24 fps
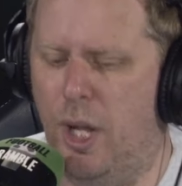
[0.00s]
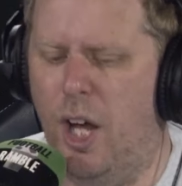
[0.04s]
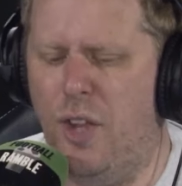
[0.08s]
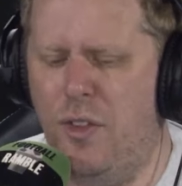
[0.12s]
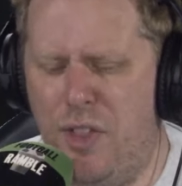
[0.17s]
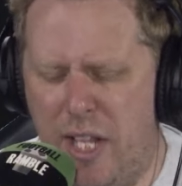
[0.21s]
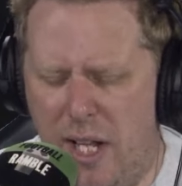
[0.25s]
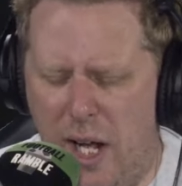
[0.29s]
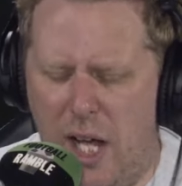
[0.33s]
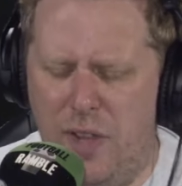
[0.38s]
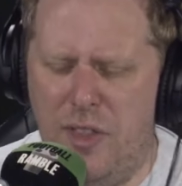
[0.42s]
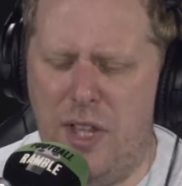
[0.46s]
I
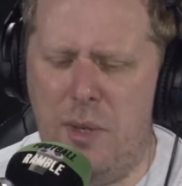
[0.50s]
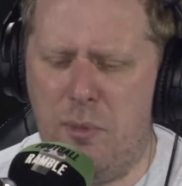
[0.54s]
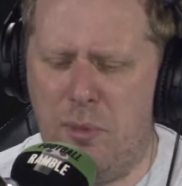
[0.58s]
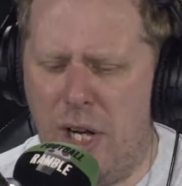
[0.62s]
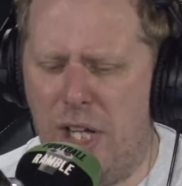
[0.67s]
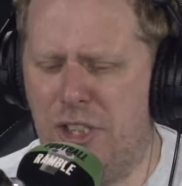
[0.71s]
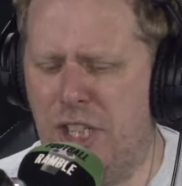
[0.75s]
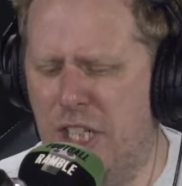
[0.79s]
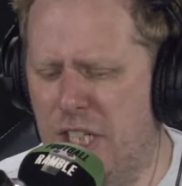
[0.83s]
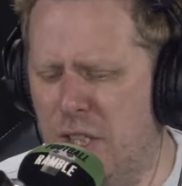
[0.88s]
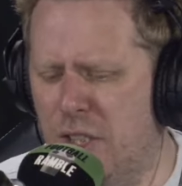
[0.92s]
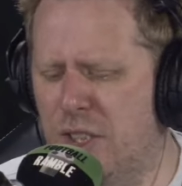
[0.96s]
think I think we're
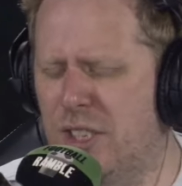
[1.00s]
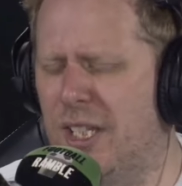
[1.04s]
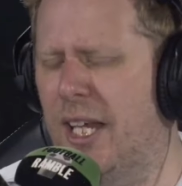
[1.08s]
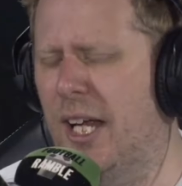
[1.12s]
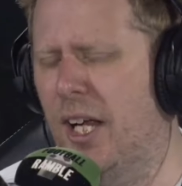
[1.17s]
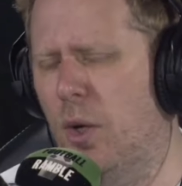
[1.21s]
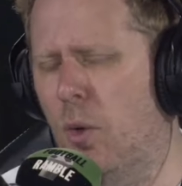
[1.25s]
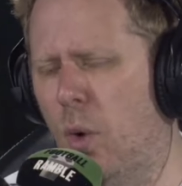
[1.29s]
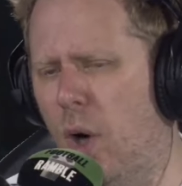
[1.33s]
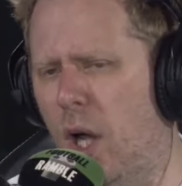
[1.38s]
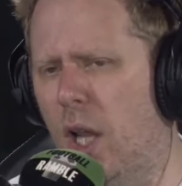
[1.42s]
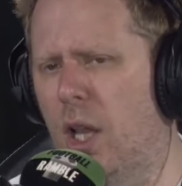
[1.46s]
actually
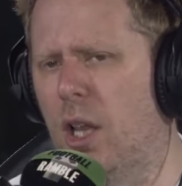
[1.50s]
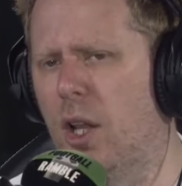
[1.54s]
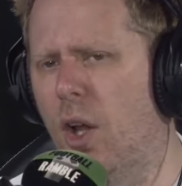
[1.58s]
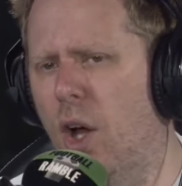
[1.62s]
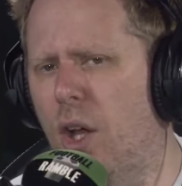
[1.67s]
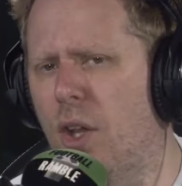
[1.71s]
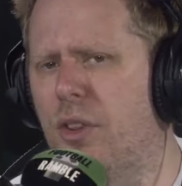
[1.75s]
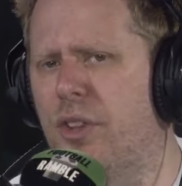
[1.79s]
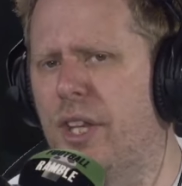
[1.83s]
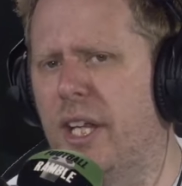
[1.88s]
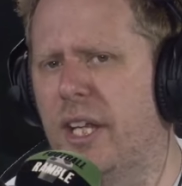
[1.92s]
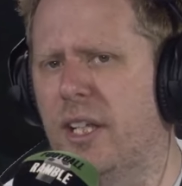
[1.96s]
seeing quite a
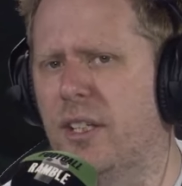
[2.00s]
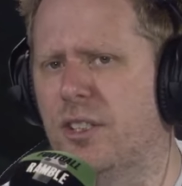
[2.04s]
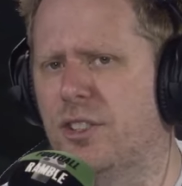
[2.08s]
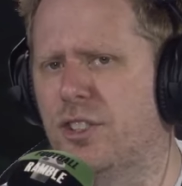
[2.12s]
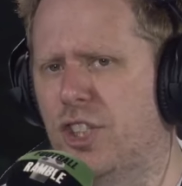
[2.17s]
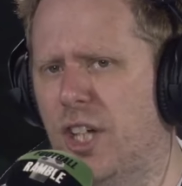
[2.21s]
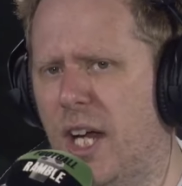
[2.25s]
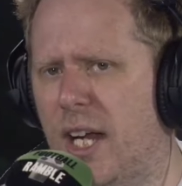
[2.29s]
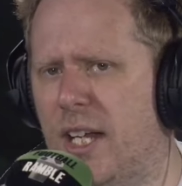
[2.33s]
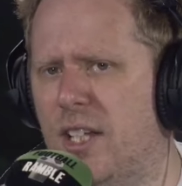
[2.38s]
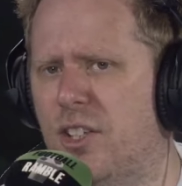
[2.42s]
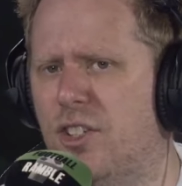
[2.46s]
lot of things
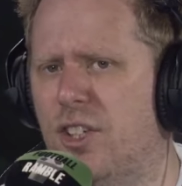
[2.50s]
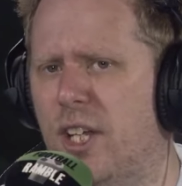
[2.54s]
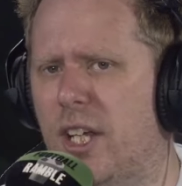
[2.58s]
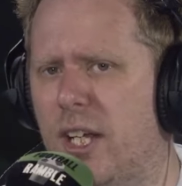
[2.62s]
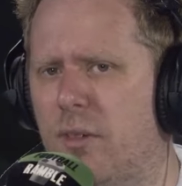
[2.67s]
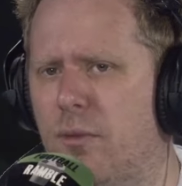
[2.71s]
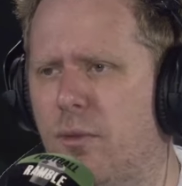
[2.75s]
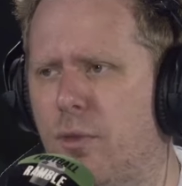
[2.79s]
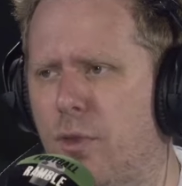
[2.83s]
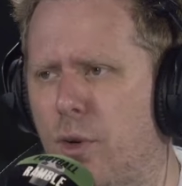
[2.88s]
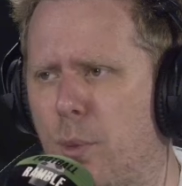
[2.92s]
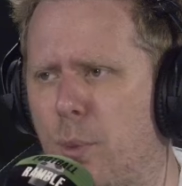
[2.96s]
changing
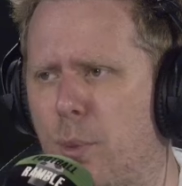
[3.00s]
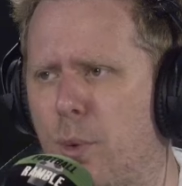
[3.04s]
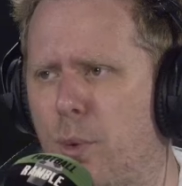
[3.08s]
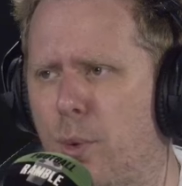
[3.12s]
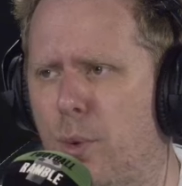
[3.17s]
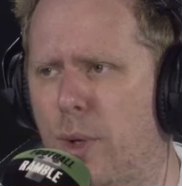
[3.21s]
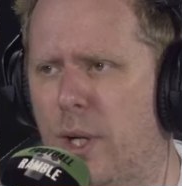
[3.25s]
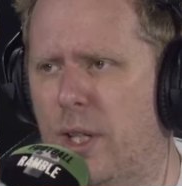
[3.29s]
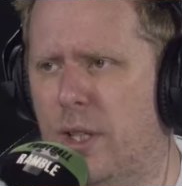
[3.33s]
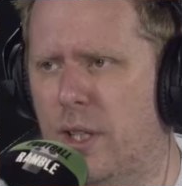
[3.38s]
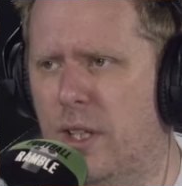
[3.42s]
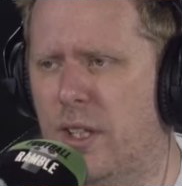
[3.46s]
in
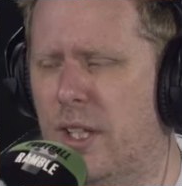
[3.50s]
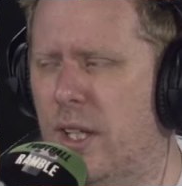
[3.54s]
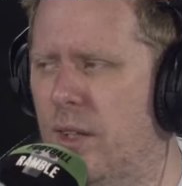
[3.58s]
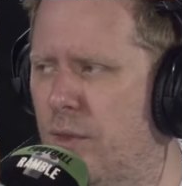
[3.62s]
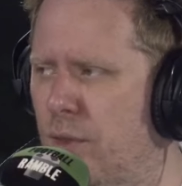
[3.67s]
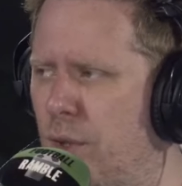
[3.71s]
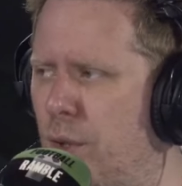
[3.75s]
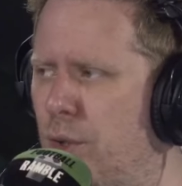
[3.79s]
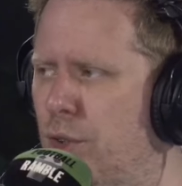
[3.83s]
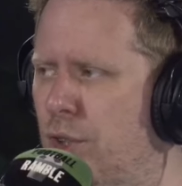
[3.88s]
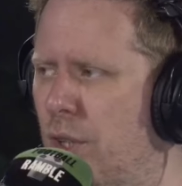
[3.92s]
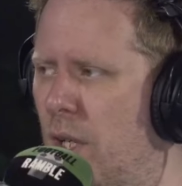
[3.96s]
football in the near
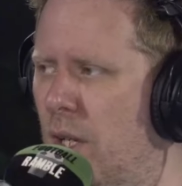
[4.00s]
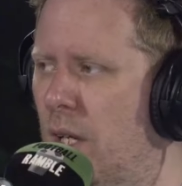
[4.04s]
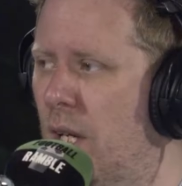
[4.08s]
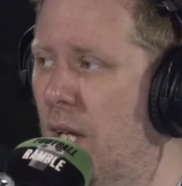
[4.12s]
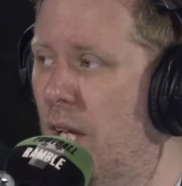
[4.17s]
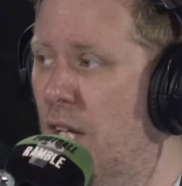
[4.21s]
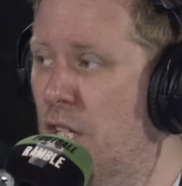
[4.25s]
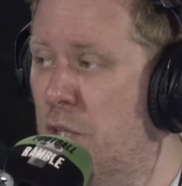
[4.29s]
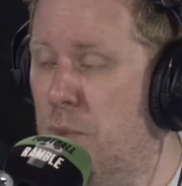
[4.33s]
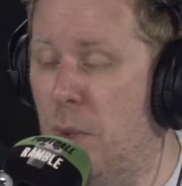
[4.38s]
future, mm -hmm.